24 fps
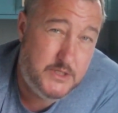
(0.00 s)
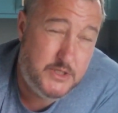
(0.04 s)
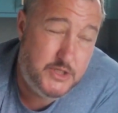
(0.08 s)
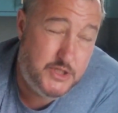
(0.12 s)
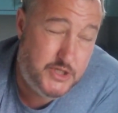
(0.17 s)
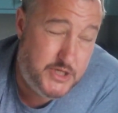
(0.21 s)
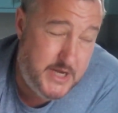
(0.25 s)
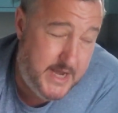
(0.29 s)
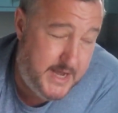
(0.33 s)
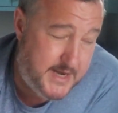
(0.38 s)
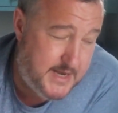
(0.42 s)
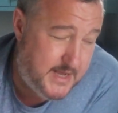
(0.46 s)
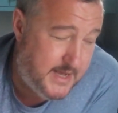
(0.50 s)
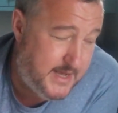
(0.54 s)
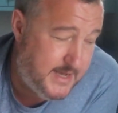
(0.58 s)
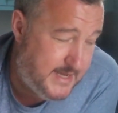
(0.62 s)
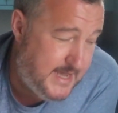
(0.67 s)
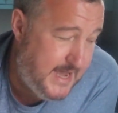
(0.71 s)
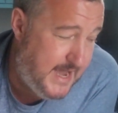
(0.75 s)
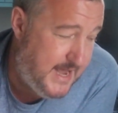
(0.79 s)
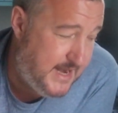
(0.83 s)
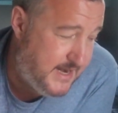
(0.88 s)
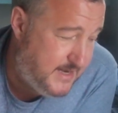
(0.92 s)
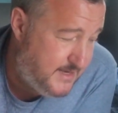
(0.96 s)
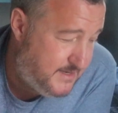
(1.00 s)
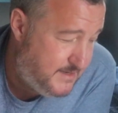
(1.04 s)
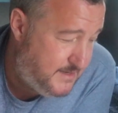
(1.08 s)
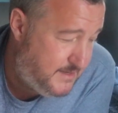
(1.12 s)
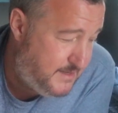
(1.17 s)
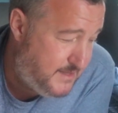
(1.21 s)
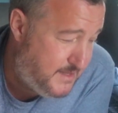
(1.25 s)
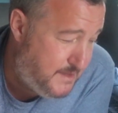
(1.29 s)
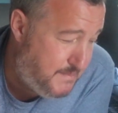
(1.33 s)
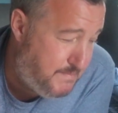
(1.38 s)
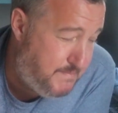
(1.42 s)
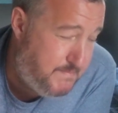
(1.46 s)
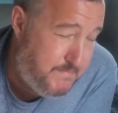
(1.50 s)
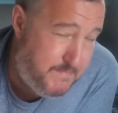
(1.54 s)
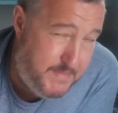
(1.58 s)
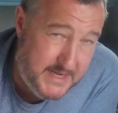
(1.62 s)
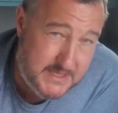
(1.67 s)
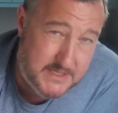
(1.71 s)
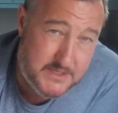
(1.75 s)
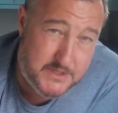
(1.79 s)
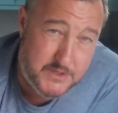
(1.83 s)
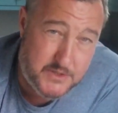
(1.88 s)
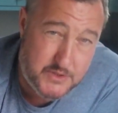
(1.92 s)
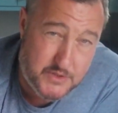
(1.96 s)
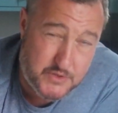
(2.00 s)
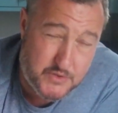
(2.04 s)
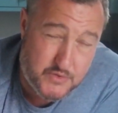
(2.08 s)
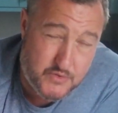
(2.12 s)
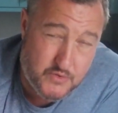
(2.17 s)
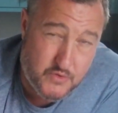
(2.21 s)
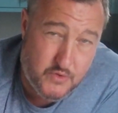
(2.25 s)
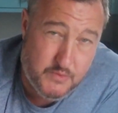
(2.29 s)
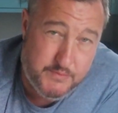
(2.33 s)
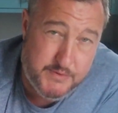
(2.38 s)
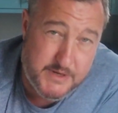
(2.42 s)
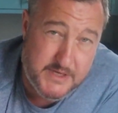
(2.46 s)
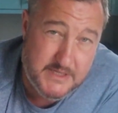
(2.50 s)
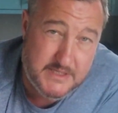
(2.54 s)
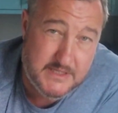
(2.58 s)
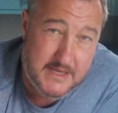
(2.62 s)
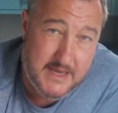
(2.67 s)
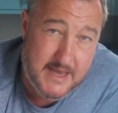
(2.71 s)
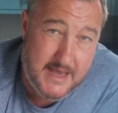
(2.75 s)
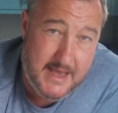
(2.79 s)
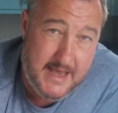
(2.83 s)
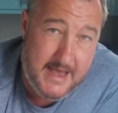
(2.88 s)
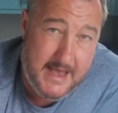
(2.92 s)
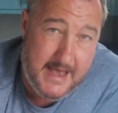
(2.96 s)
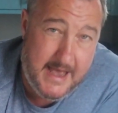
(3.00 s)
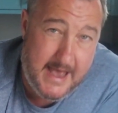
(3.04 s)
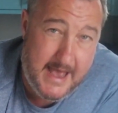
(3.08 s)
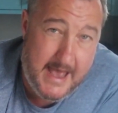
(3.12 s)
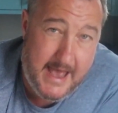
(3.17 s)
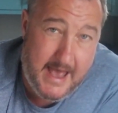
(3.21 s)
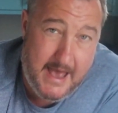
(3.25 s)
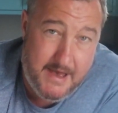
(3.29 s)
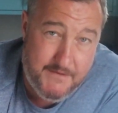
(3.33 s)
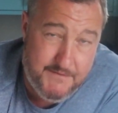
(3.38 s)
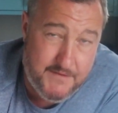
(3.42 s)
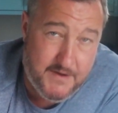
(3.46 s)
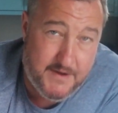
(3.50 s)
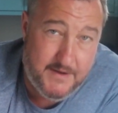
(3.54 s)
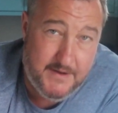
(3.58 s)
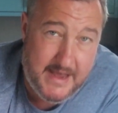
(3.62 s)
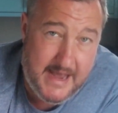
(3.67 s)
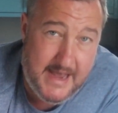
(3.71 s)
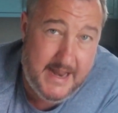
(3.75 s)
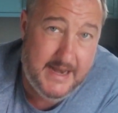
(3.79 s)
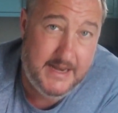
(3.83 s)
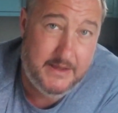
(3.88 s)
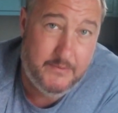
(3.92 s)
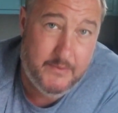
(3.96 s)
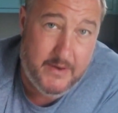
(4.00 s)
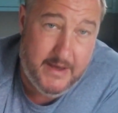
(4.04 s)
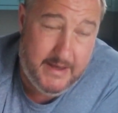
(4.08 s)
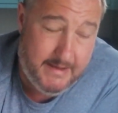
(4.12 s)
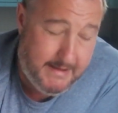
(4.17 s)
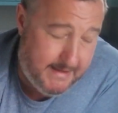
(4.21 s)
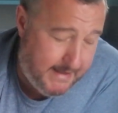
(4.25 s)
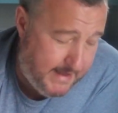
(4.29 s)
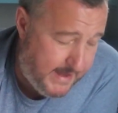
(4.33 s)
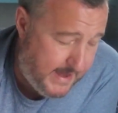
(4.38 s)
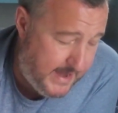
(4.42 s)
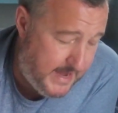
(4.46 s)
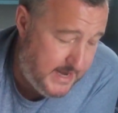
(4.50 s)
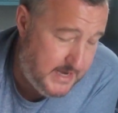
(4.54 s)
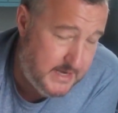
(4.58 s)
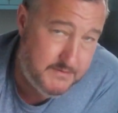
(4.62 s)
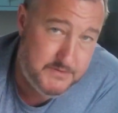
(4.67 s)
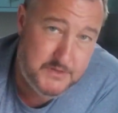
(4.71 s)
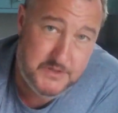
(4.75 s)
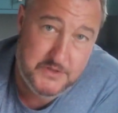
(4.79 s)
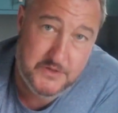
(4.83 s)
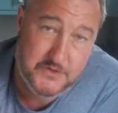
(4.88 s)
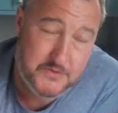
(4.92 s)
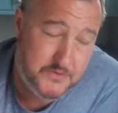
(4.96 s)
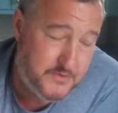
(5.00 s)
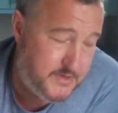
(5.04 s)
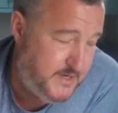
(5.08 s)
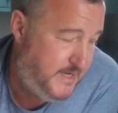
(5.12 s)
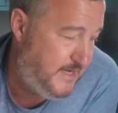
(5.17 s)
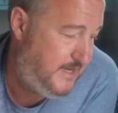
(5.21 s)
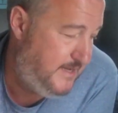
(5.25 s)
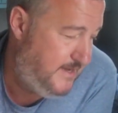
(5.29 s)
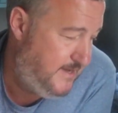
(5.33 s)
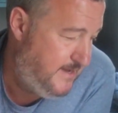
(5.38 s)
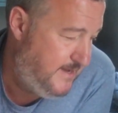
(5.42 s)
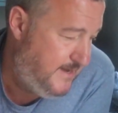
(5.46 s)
Cheddar, again, the best strawberries ever, anywhere. End of story.